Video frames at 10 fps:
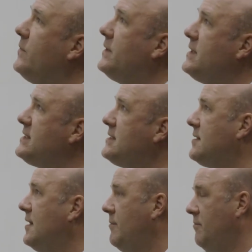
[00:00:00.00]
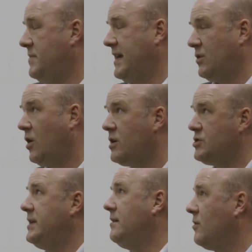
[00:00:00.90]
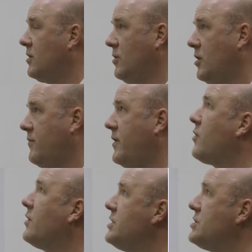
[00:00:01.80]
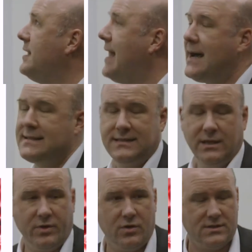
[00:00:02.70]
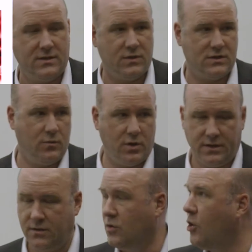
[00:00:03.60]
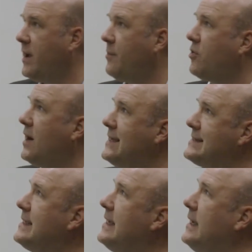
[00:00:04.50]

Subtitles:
This technology got a lot of recognition last year because it was awarded the Nobel Prize